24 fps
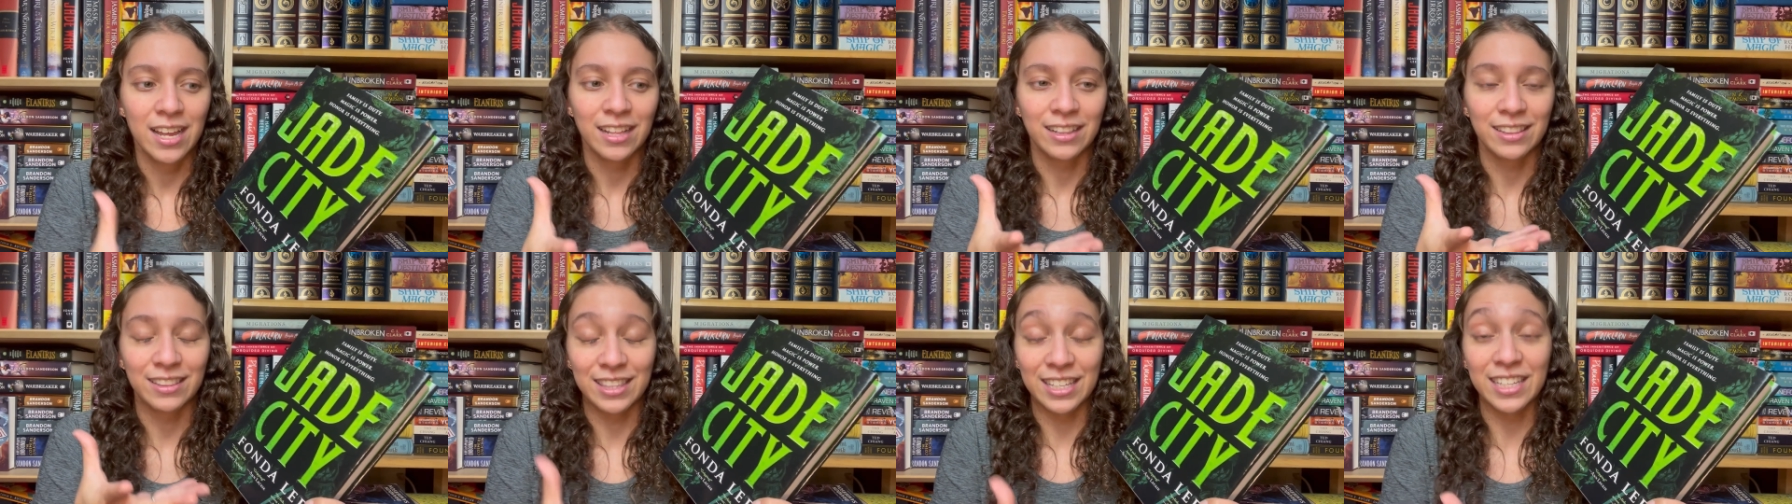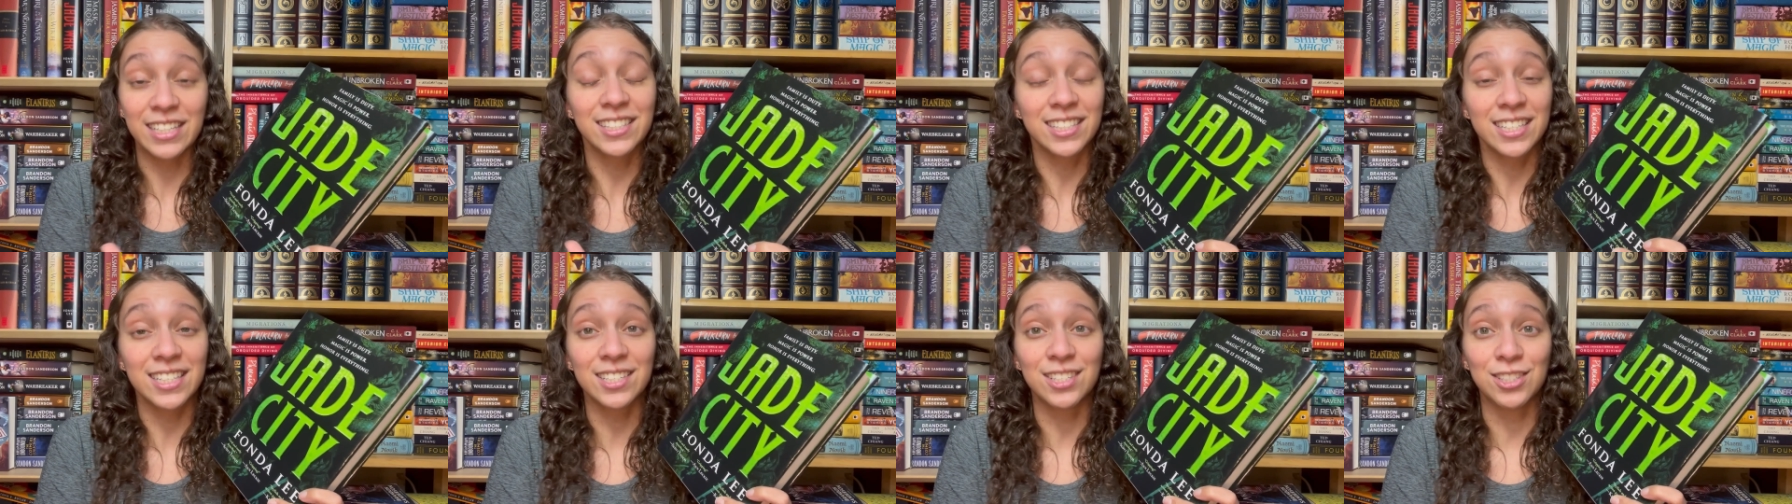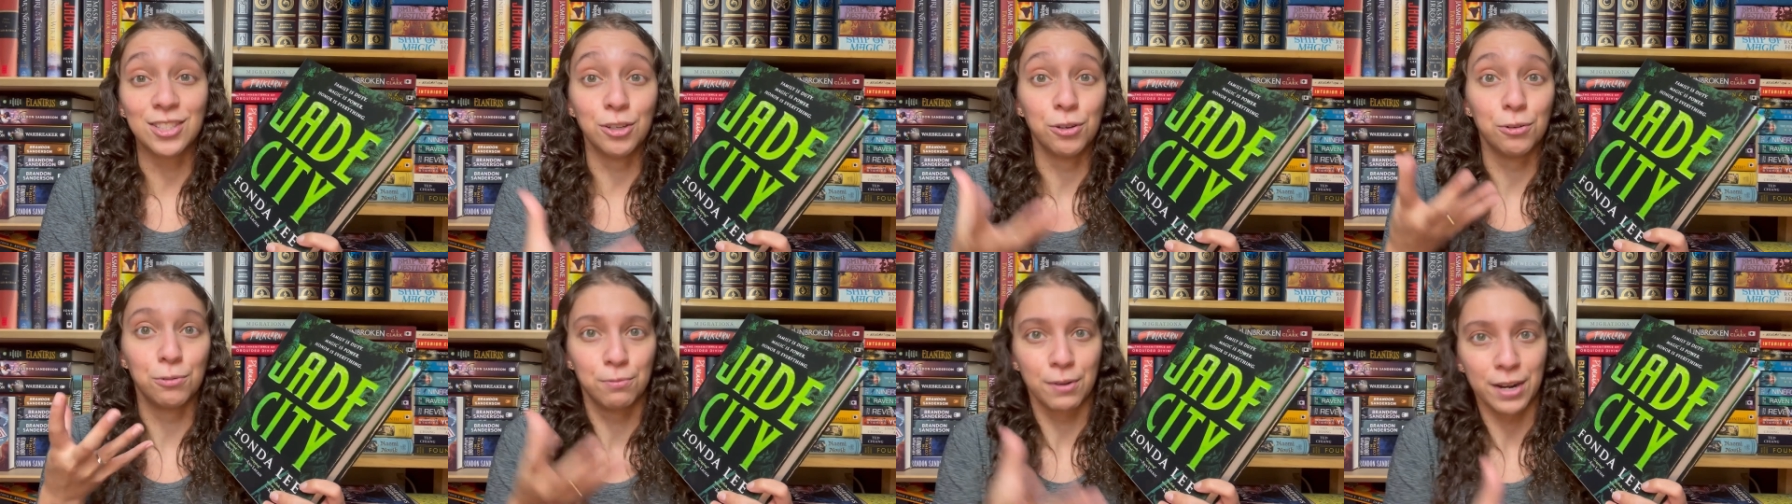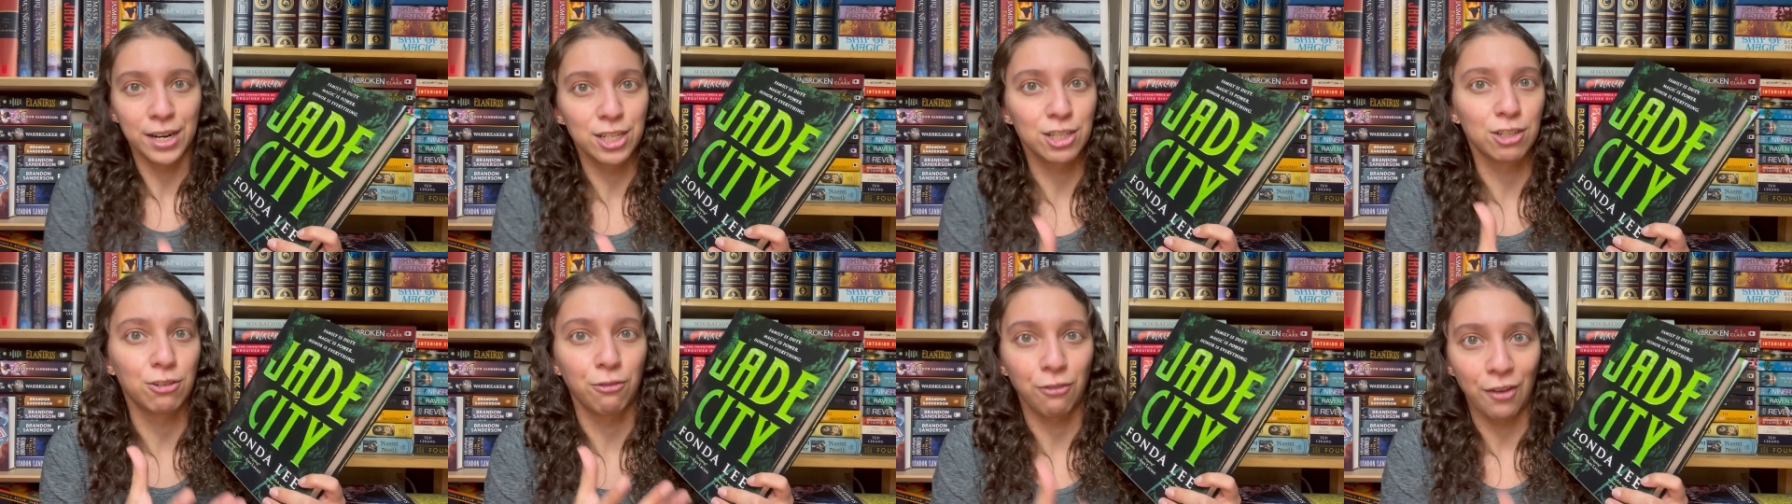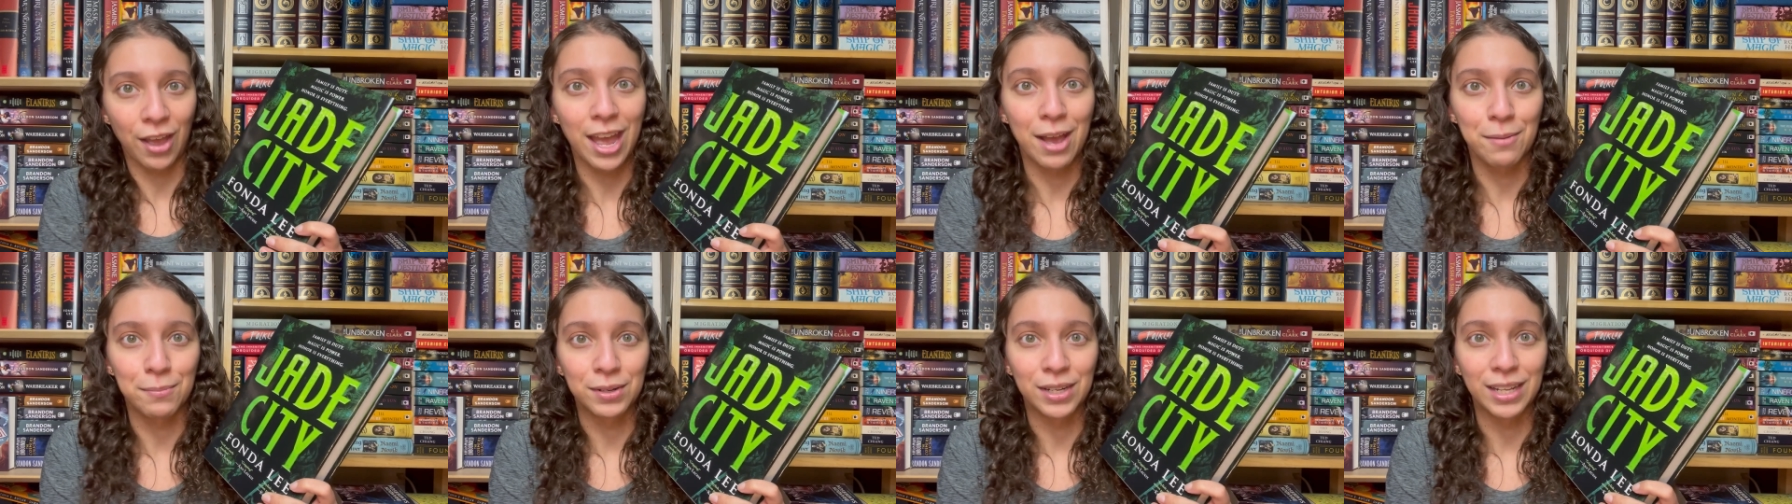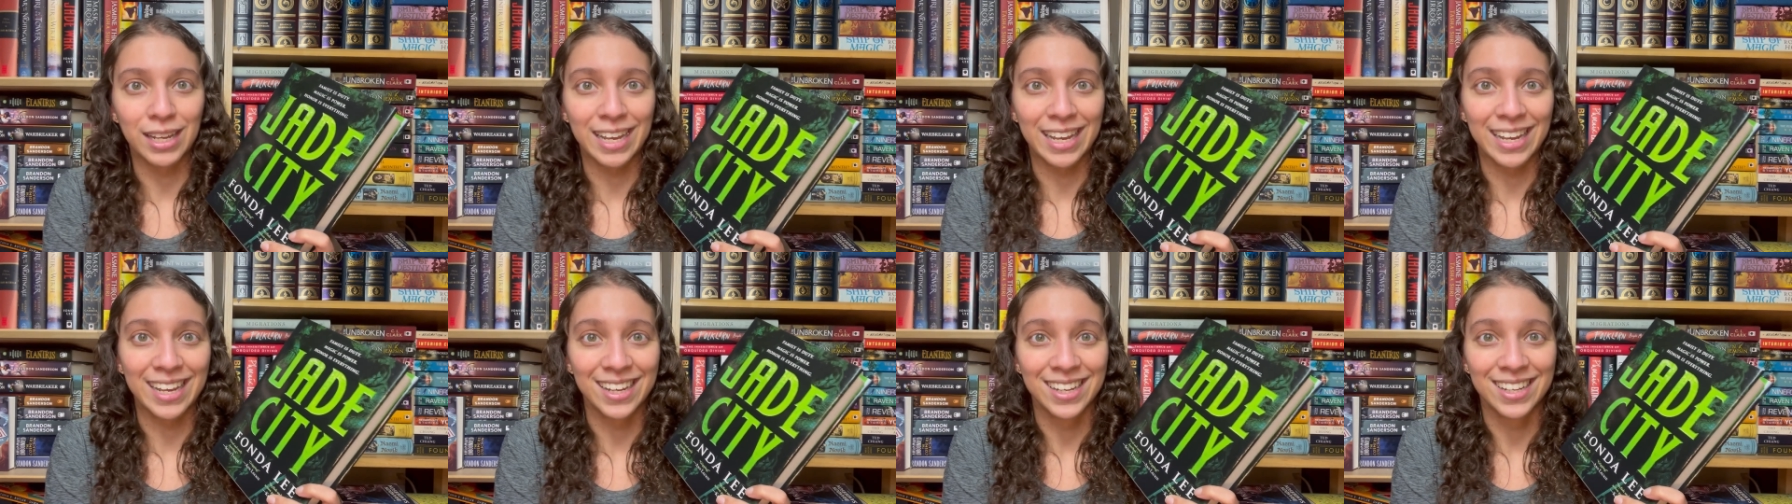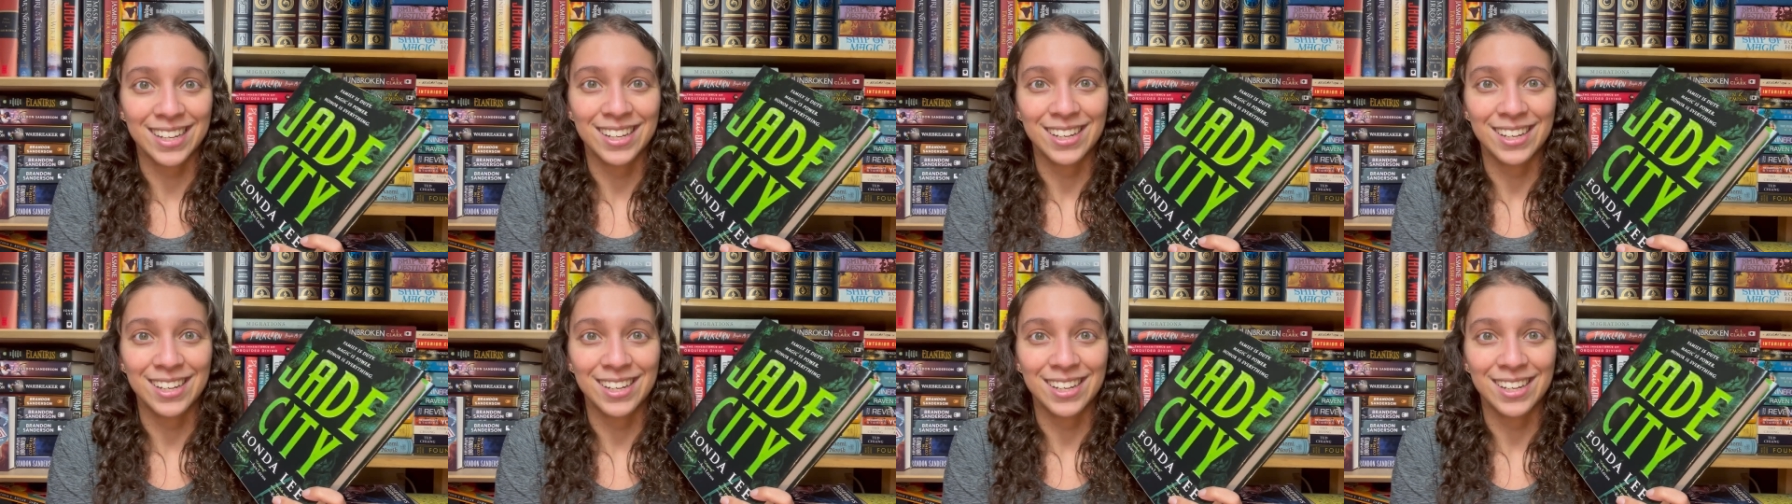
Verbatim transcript: this is the rich family,